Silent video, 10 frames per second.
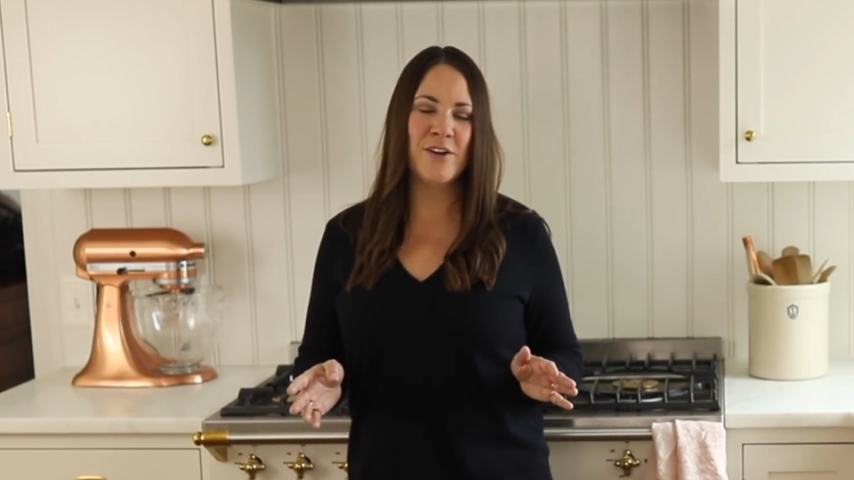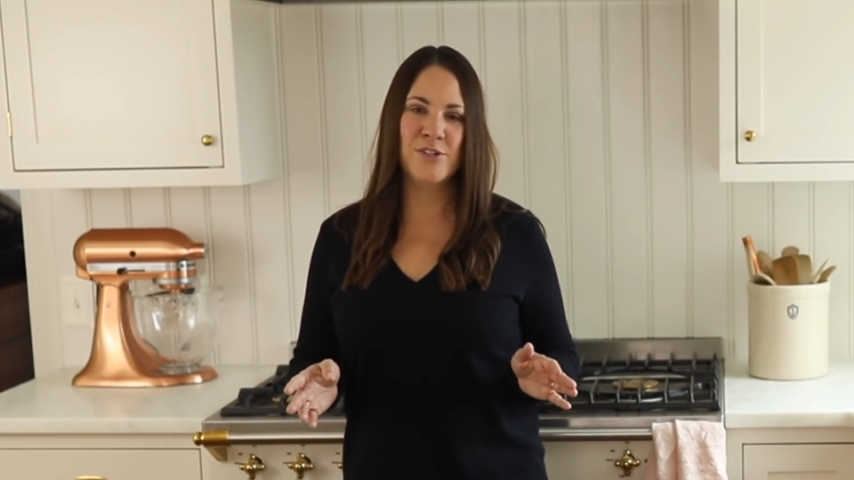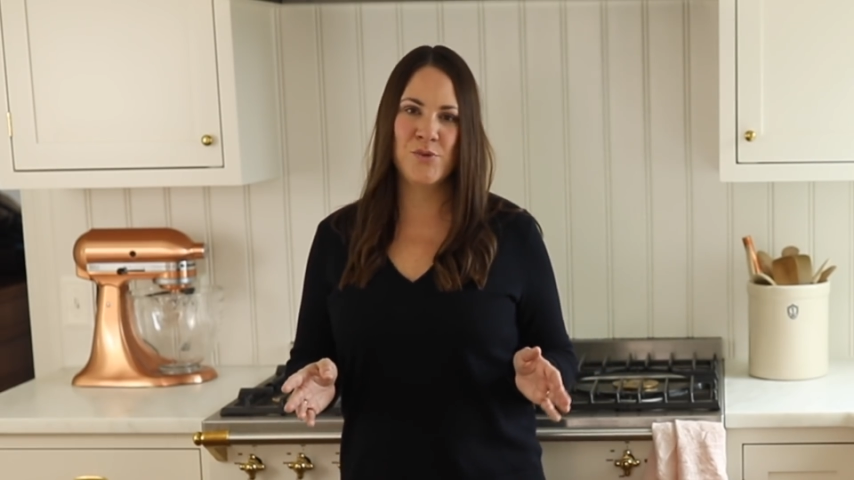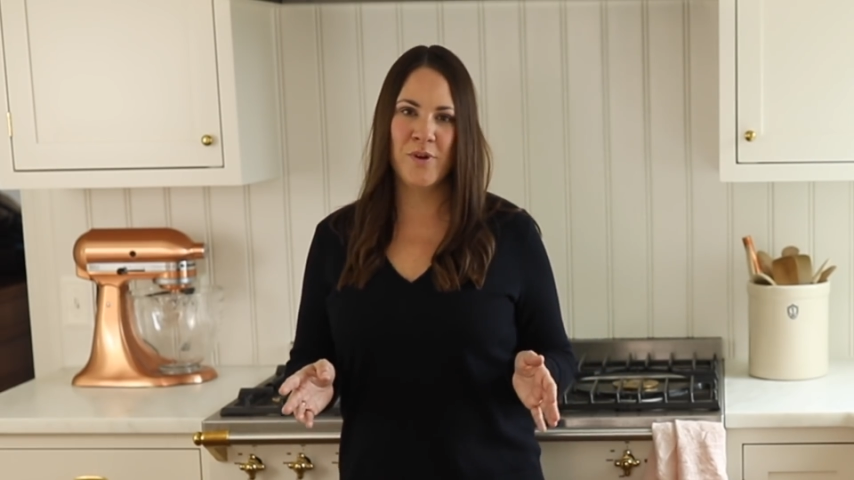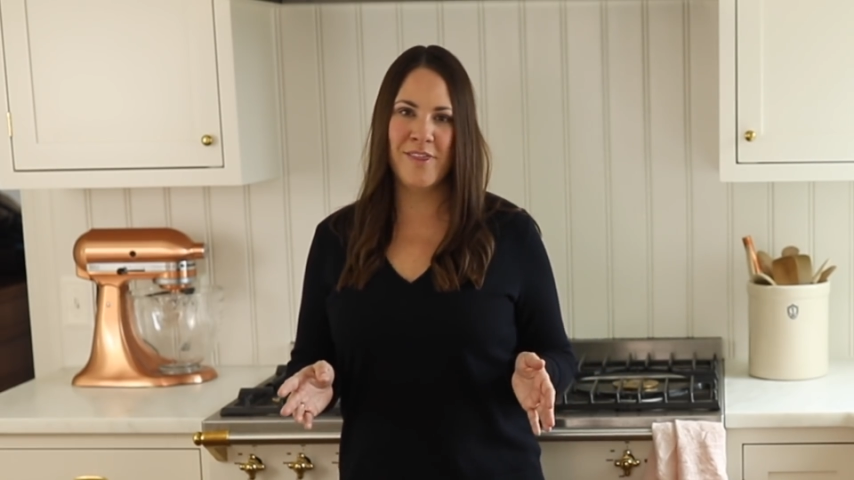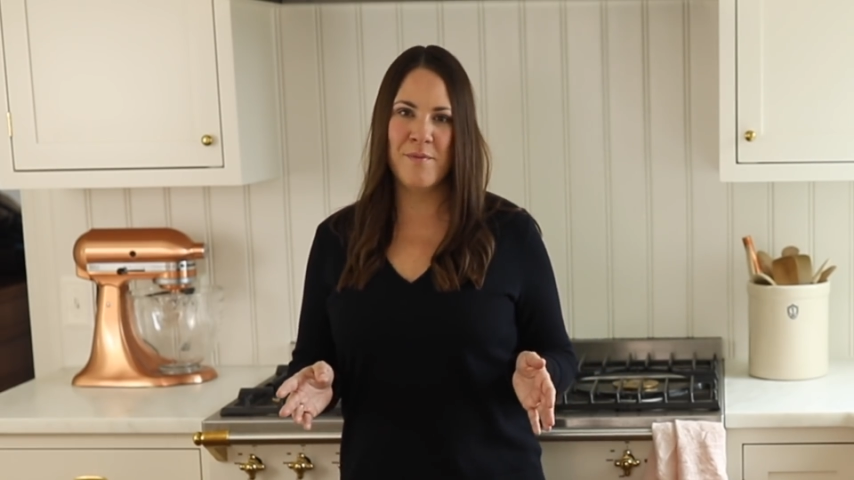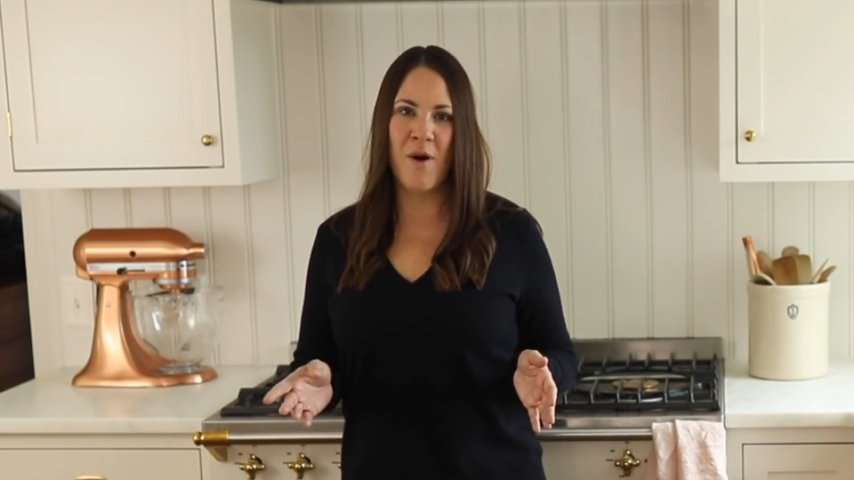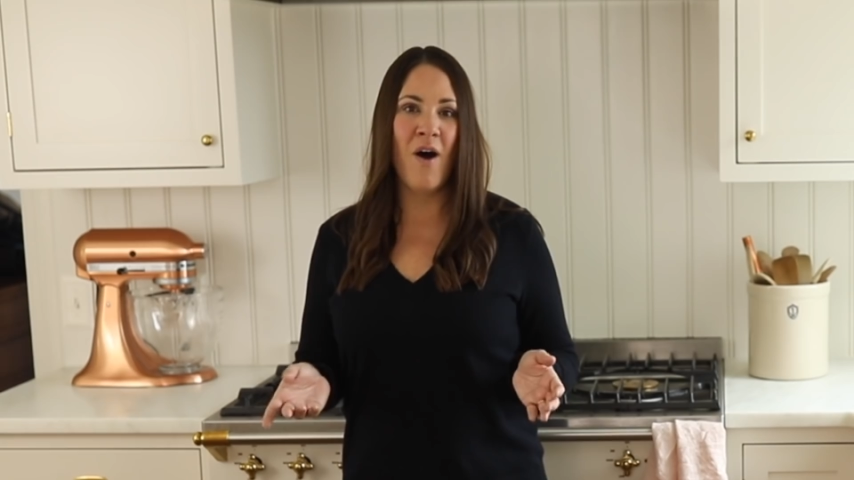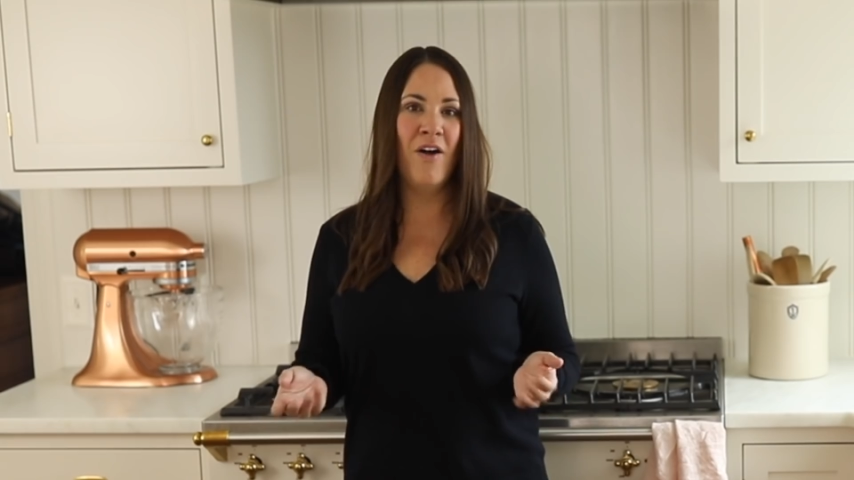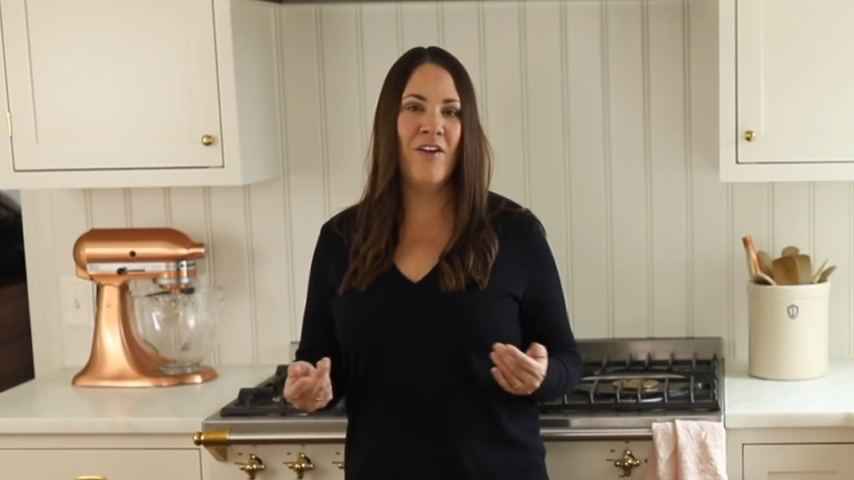adore them
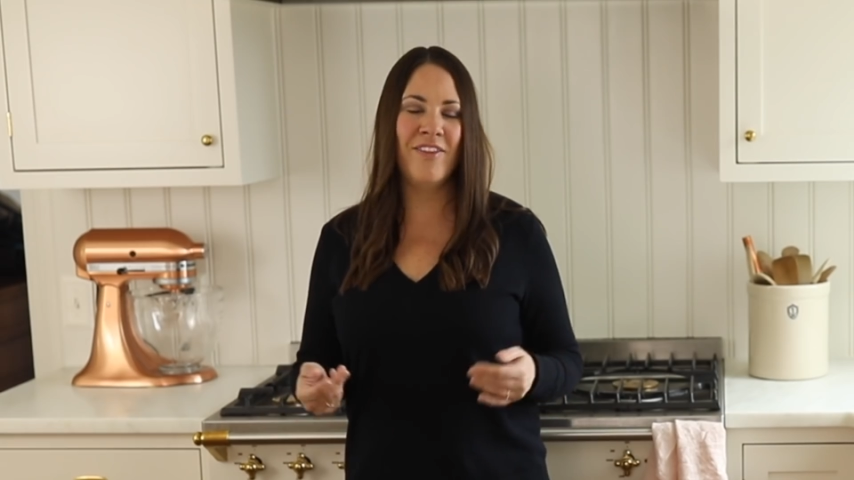all,